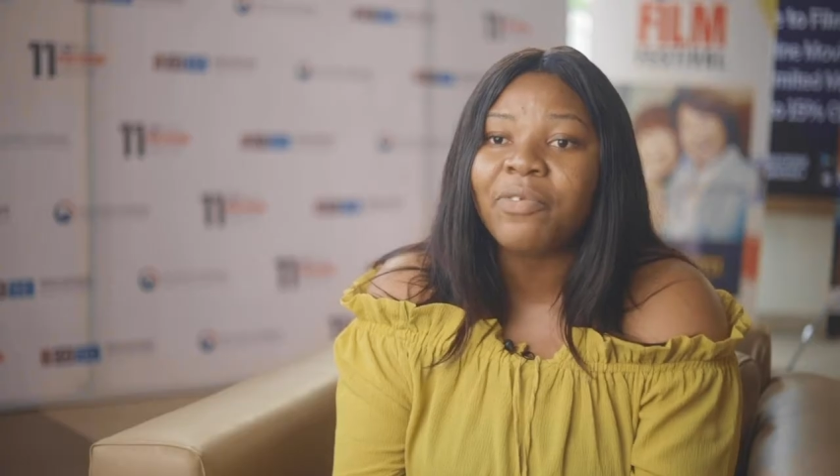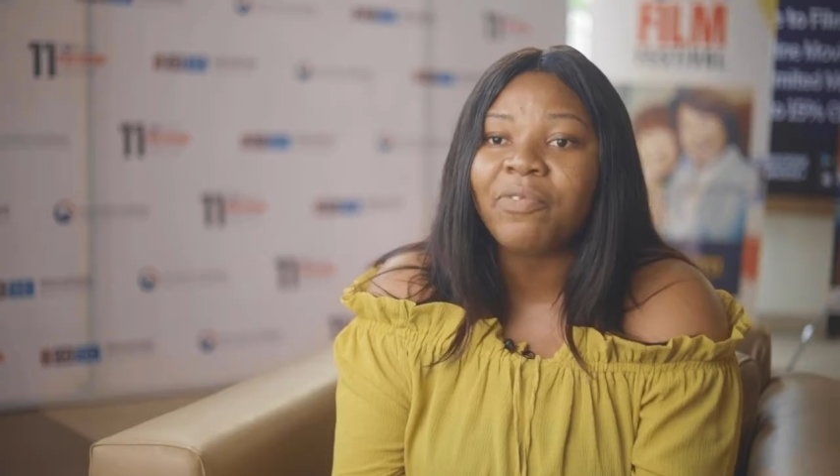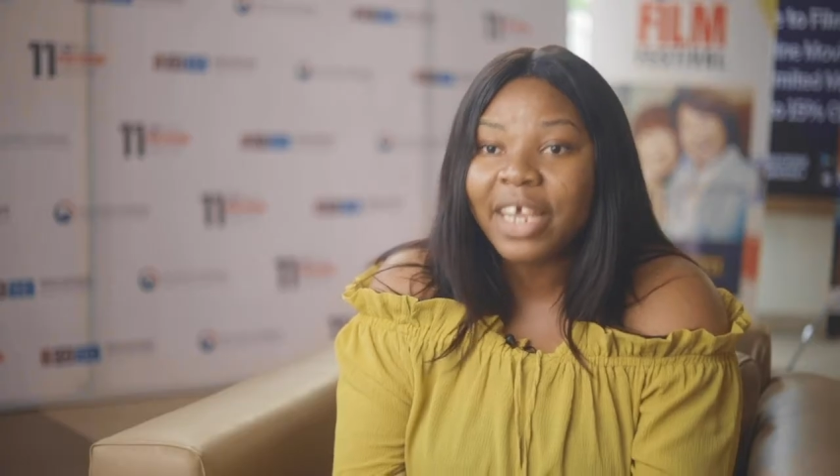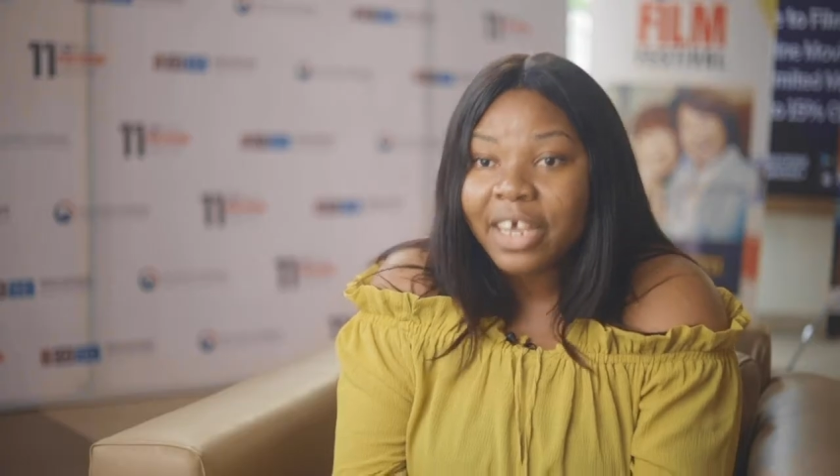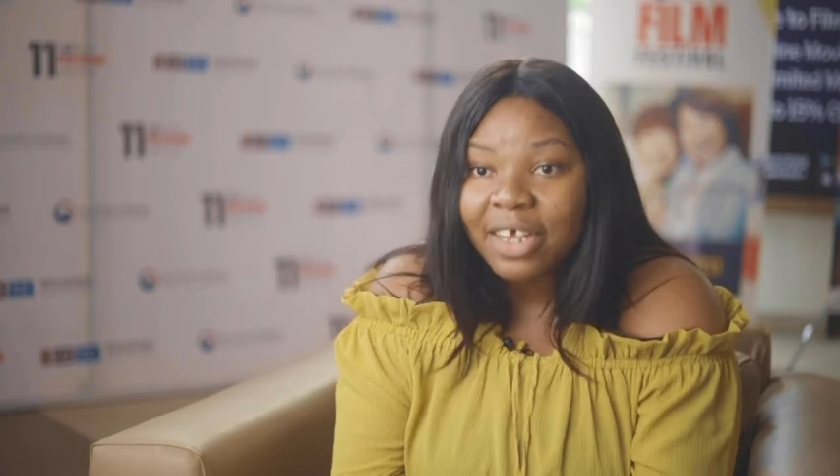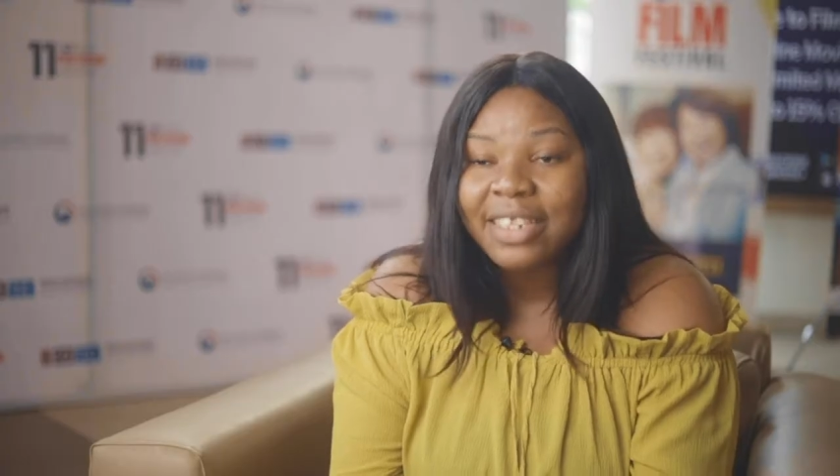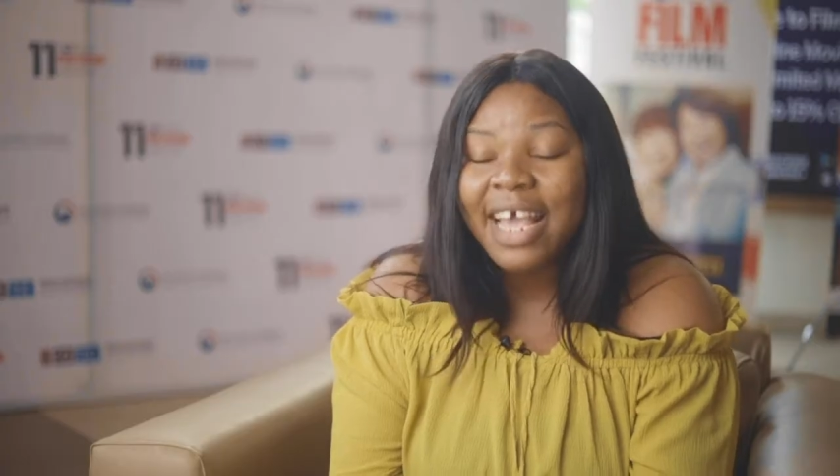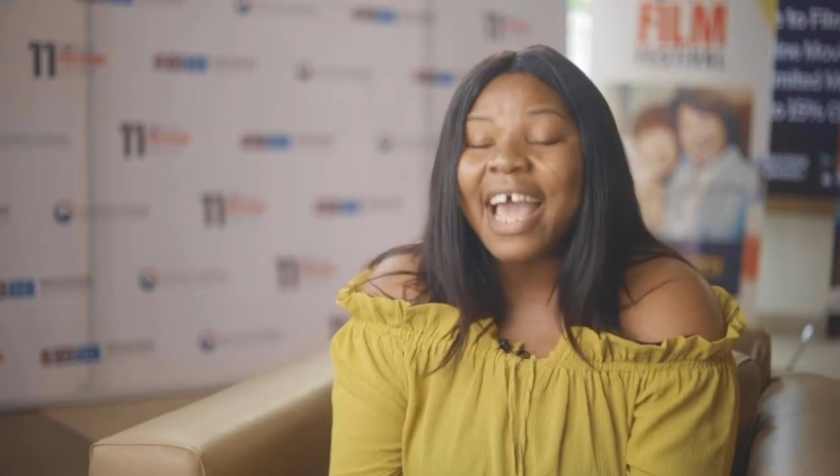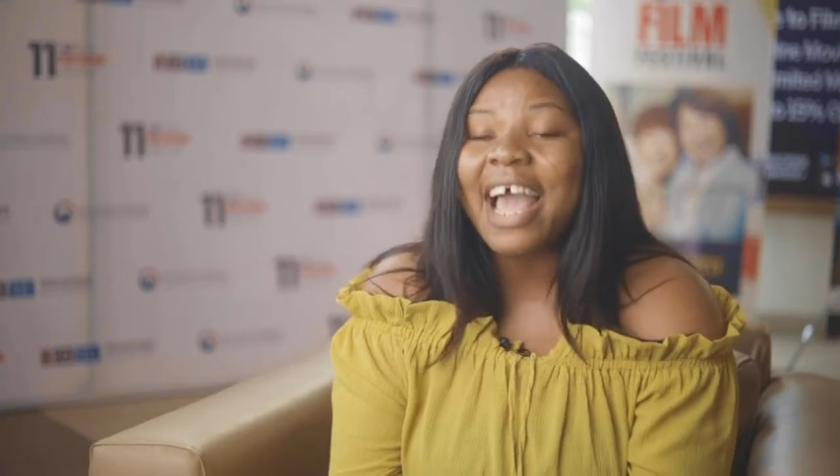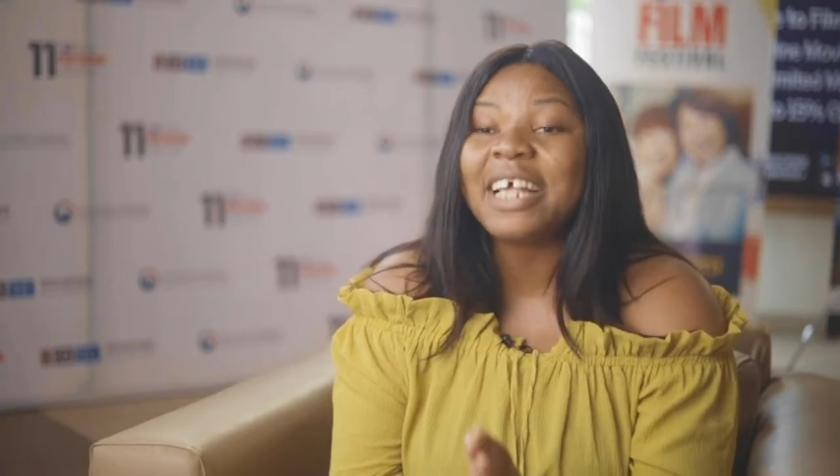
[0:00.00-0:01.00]
of Lagos,
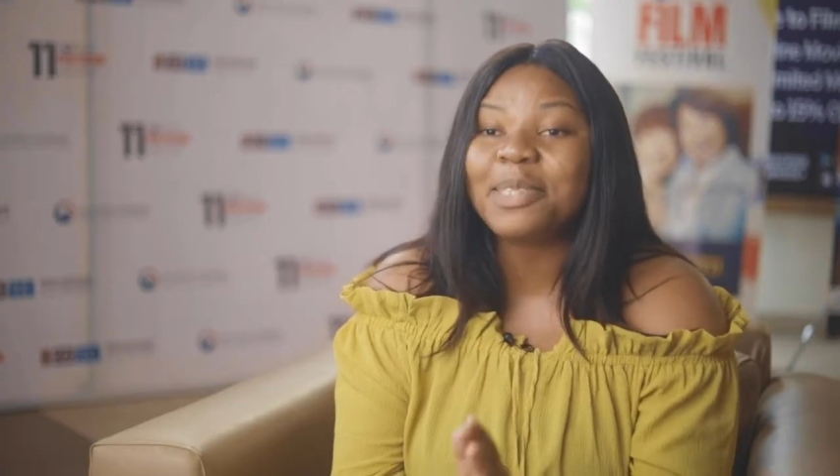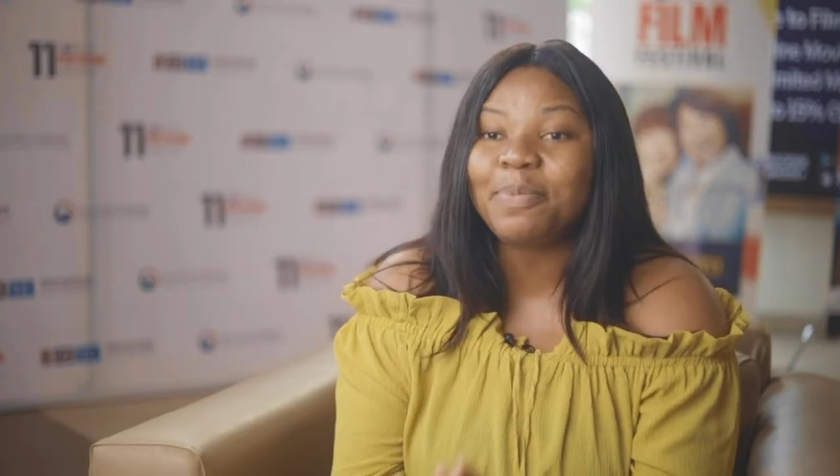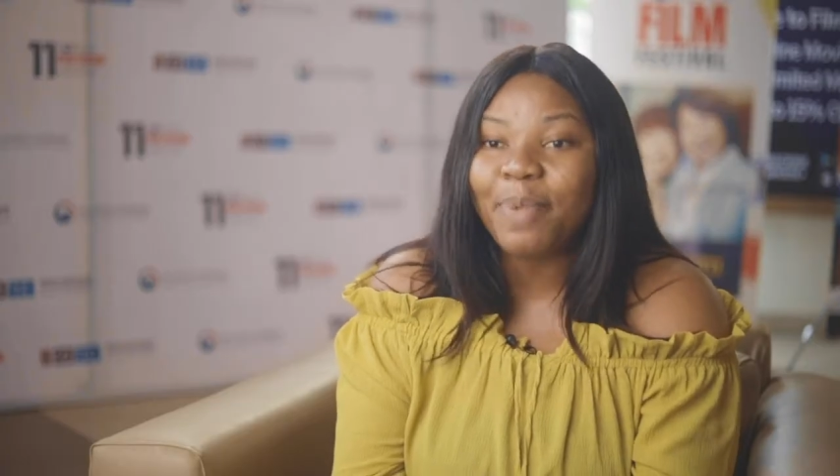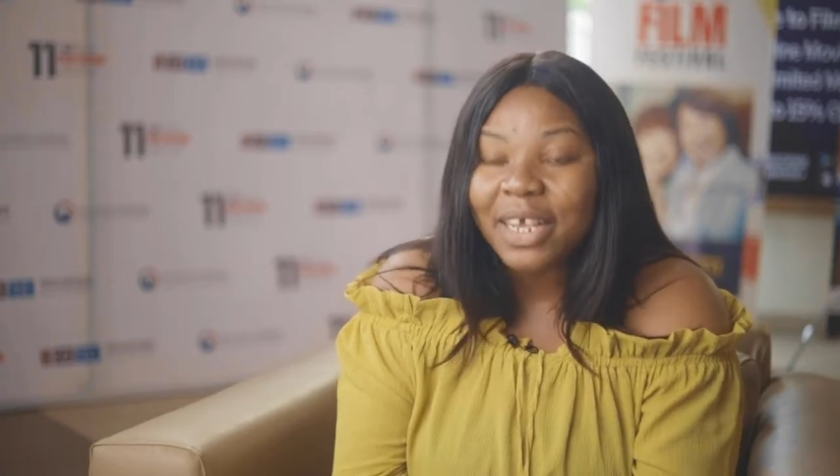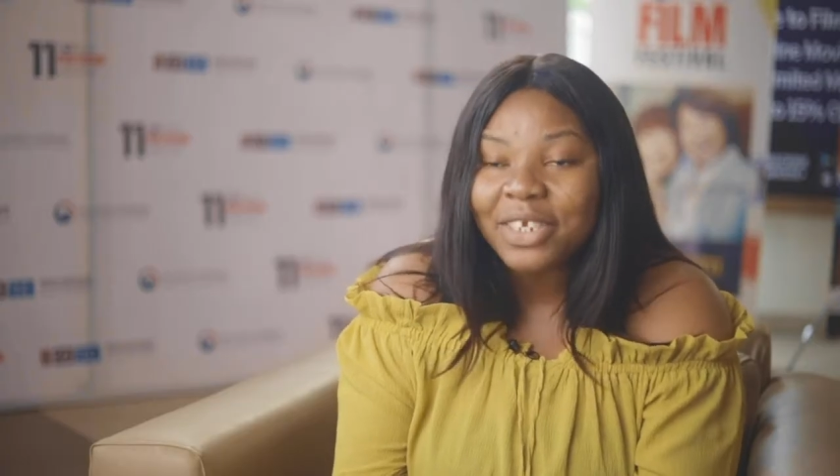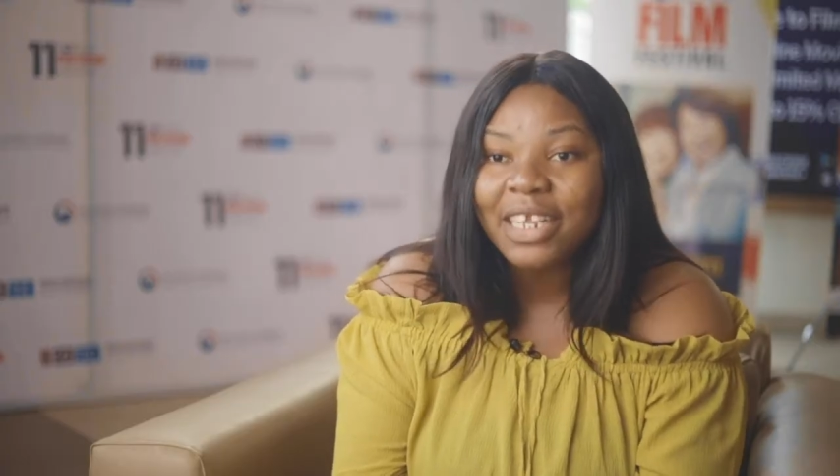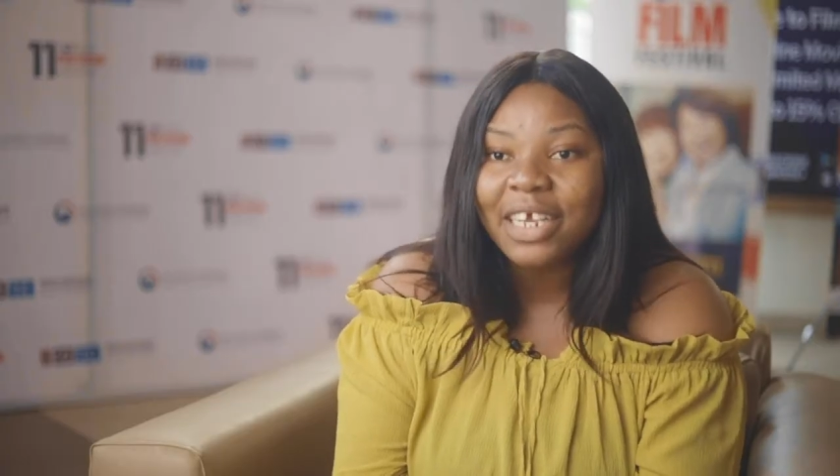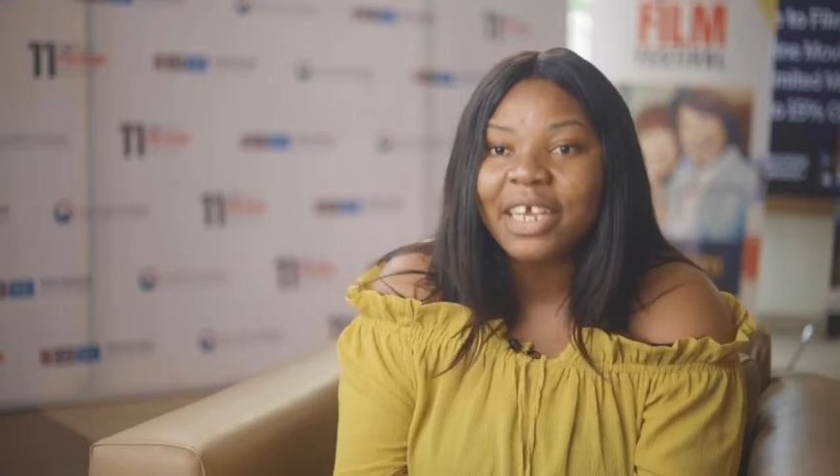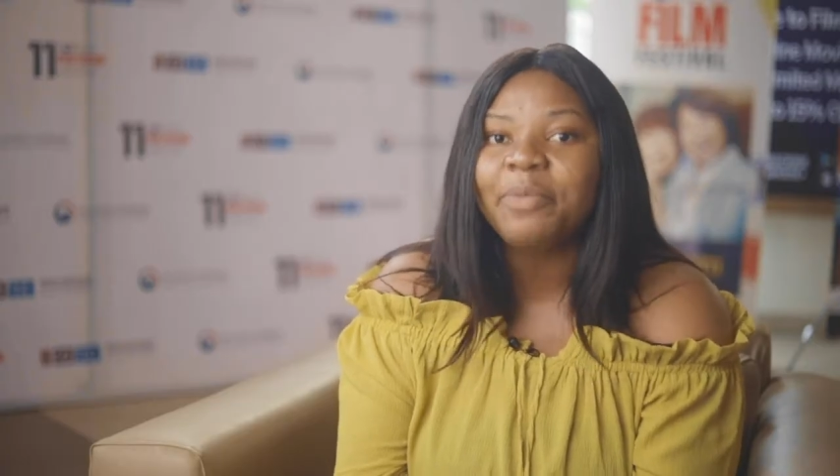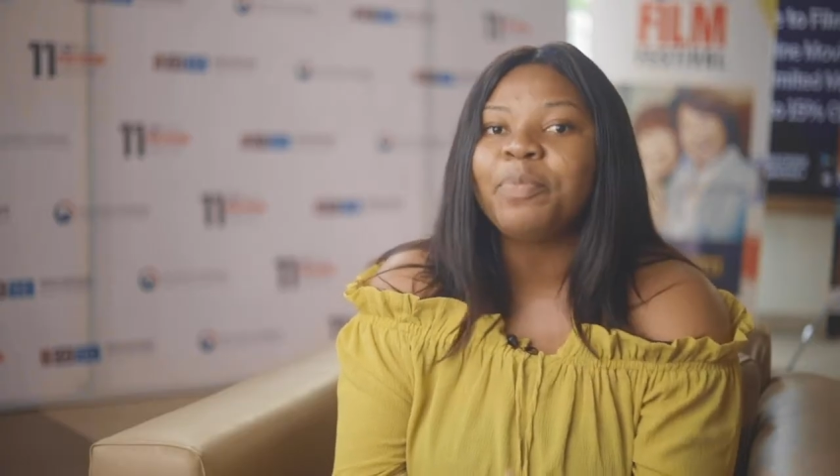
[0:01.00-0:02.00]

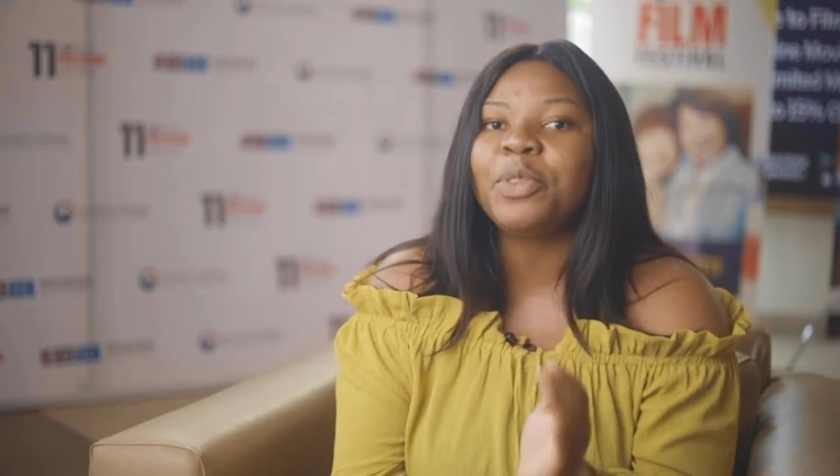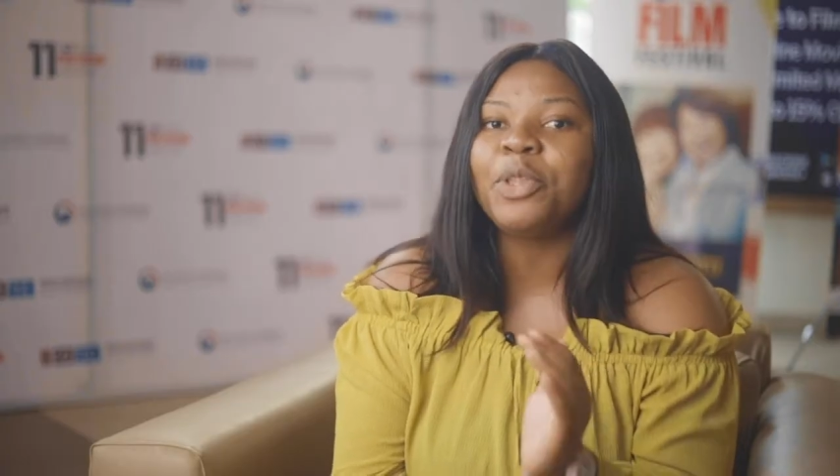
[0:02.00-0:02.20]
especially